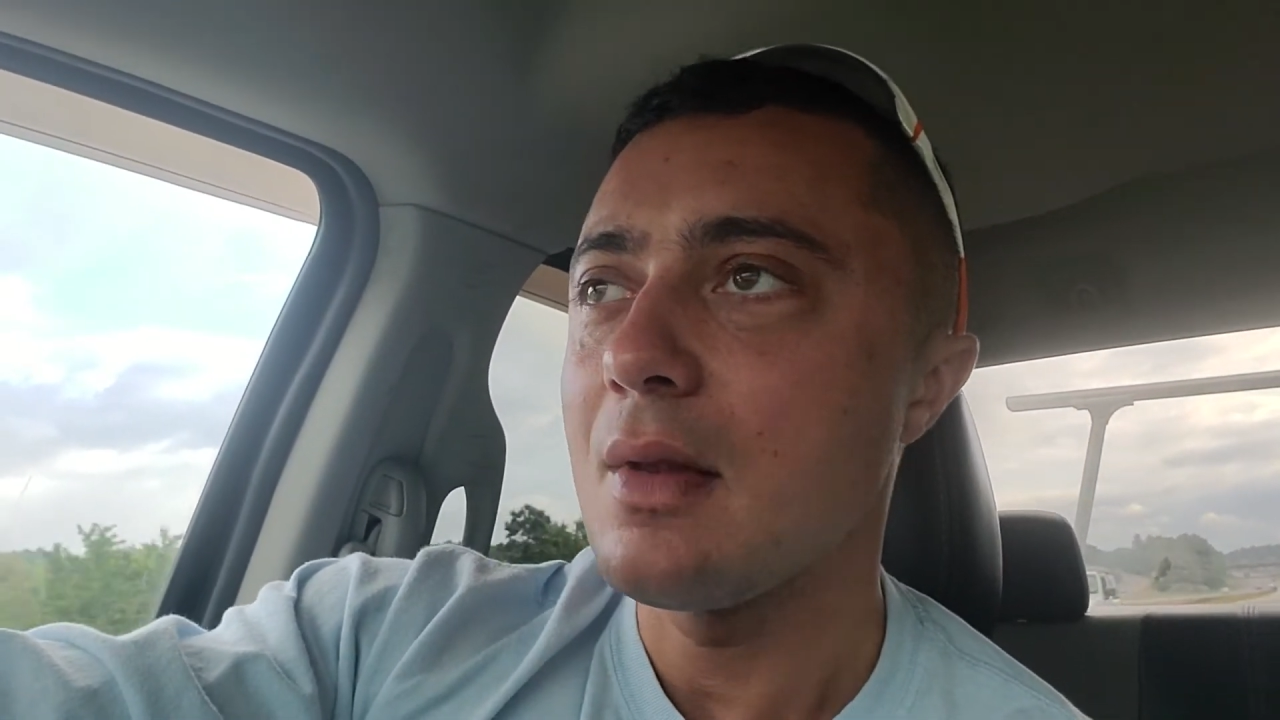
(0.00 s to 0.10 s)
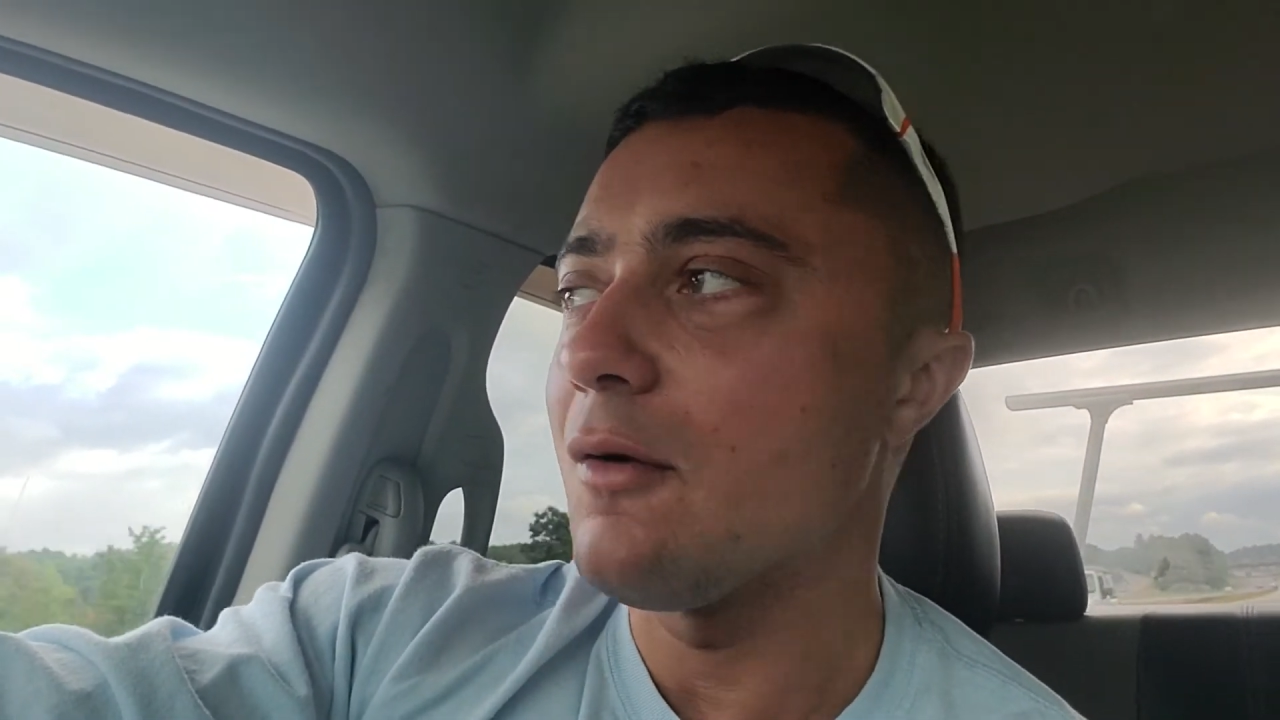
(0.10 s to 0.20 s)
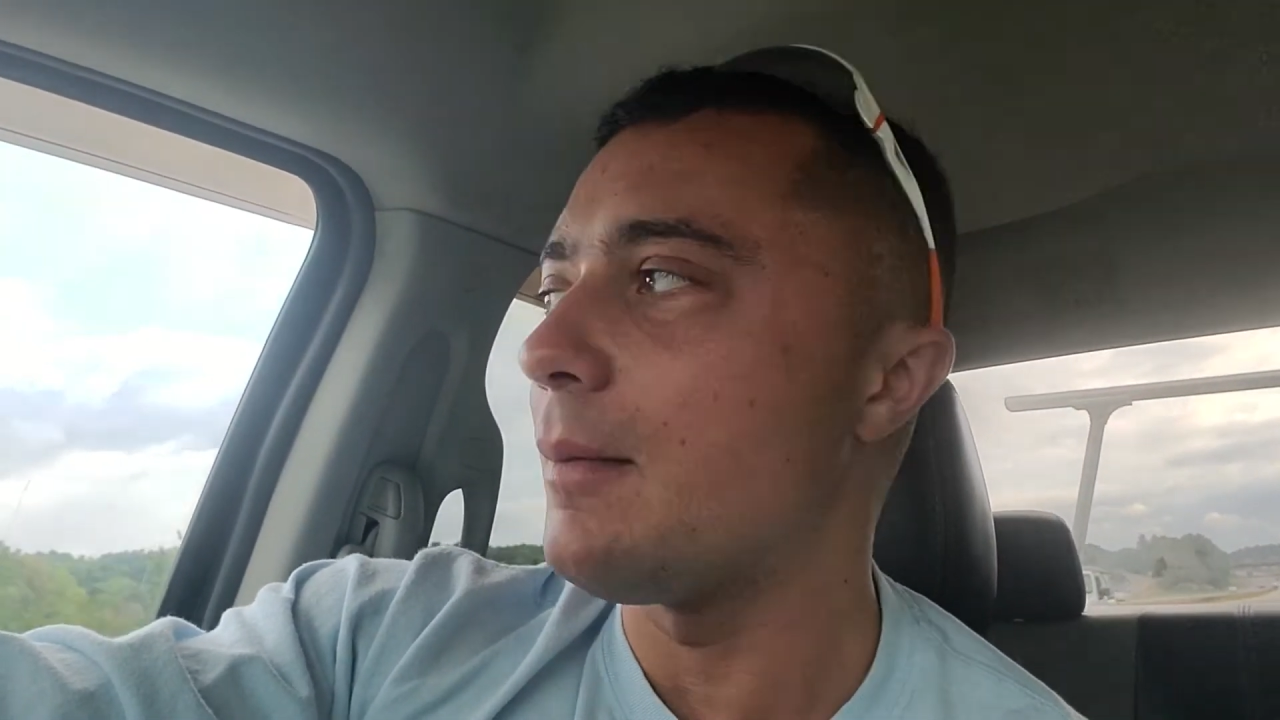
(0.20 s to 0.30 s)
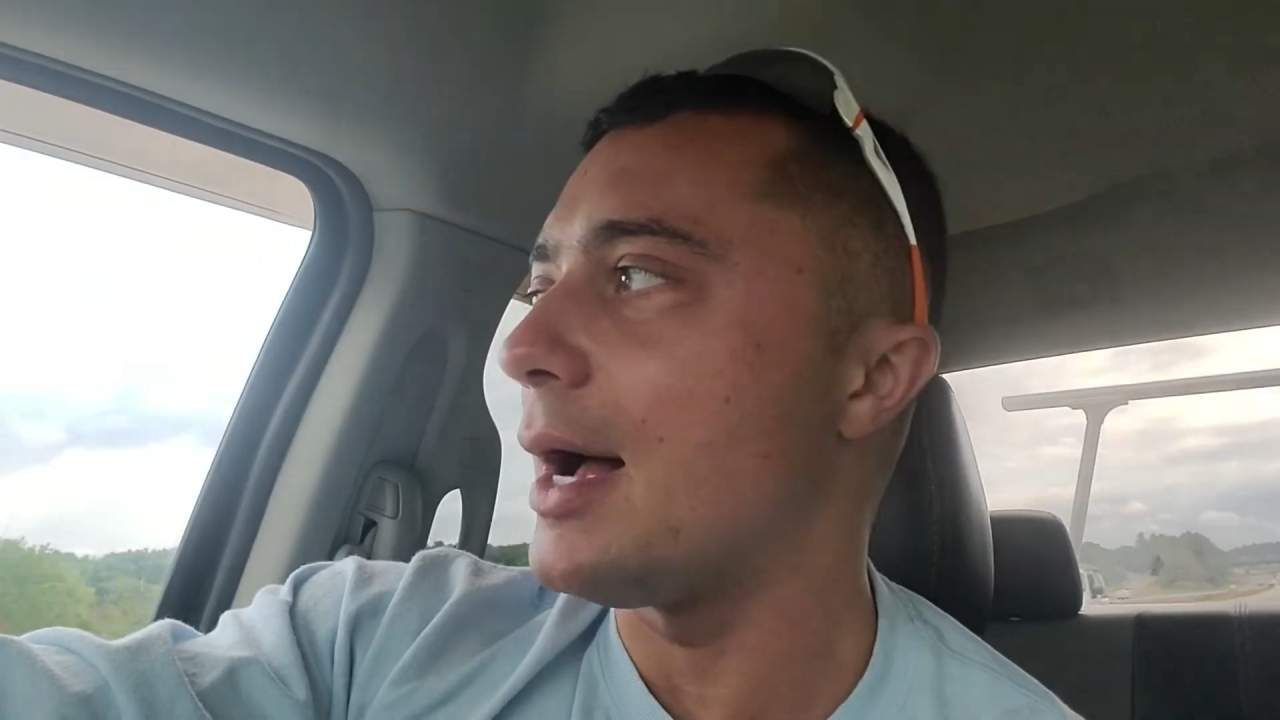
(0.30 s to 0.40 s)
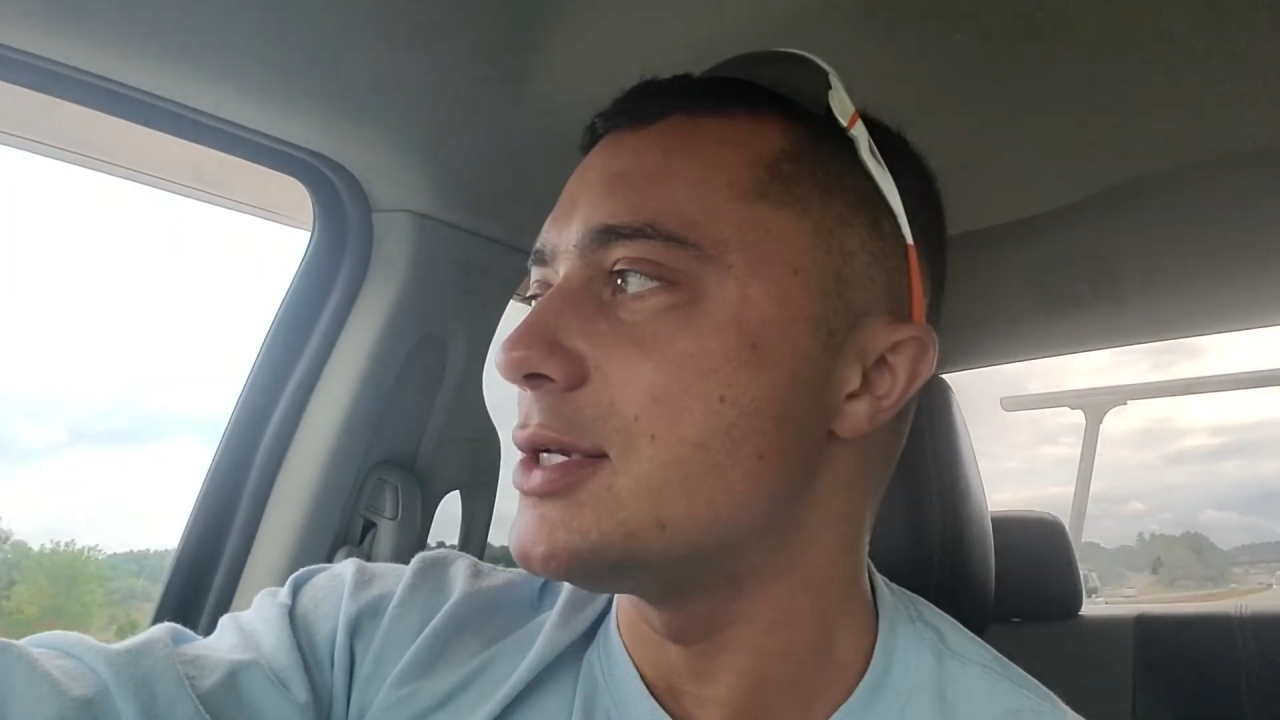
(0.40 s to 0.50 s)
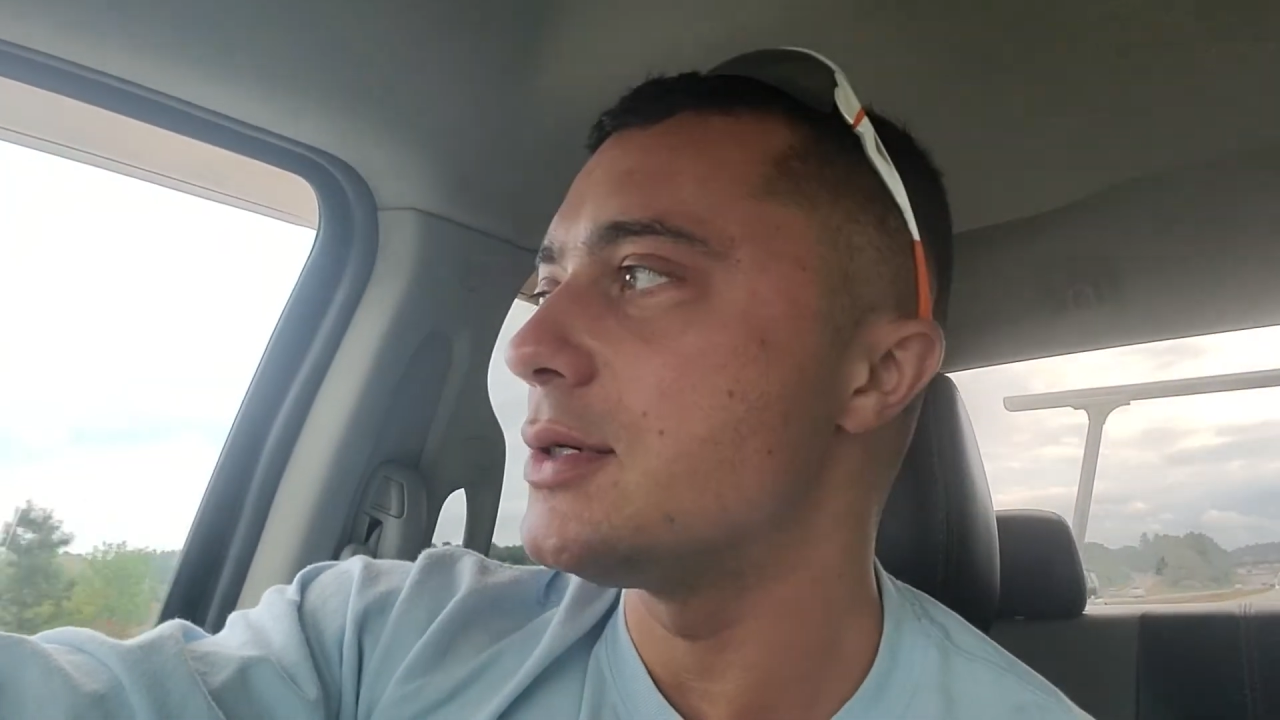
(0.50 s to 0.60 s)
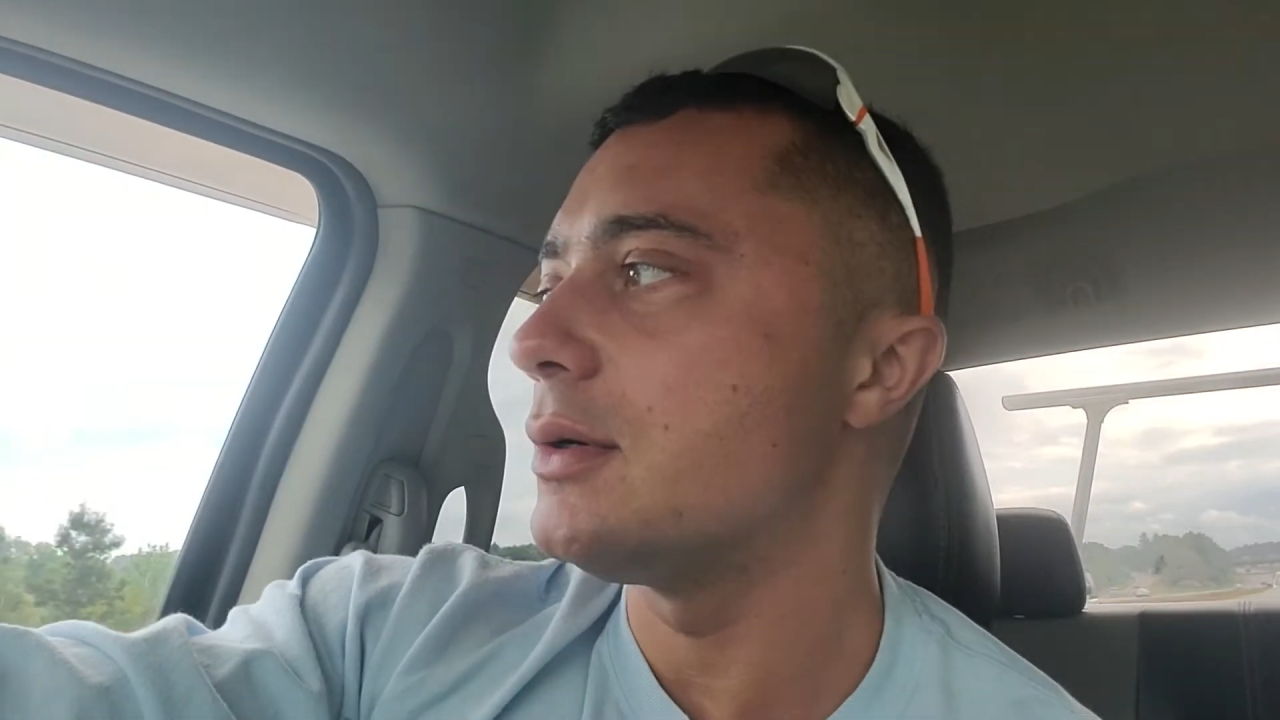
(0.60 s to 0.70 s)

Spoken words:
reminds